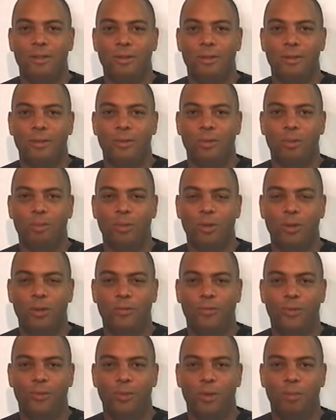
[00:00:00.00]

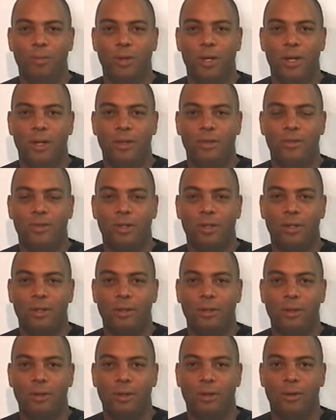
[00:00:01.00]
removed from the bench,
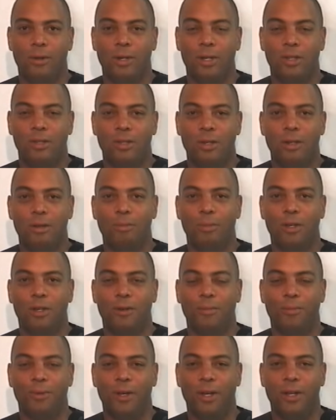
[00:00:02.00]
and you know he shouldn't be
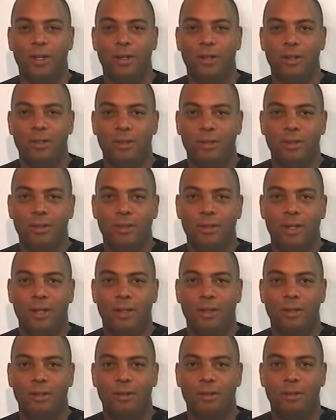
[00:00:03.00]
complaining because he's
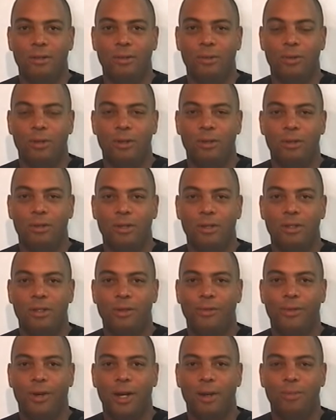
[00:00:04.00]
getting
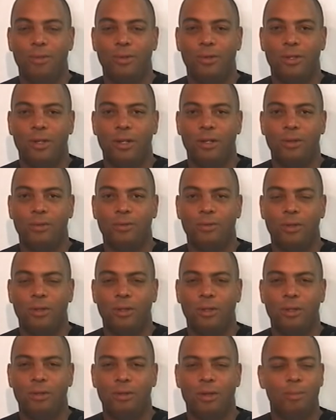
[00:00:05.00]
65%
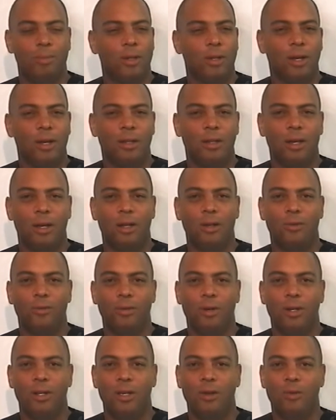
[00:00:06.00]
of something like that of
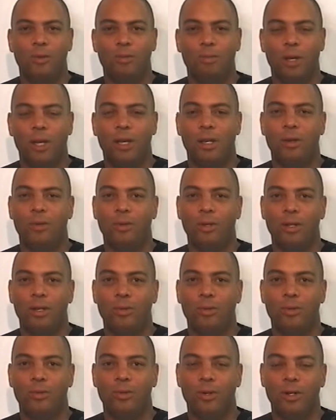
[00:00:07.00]
what he was making when he
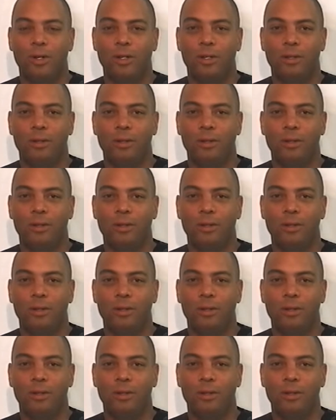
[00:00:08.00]
was working.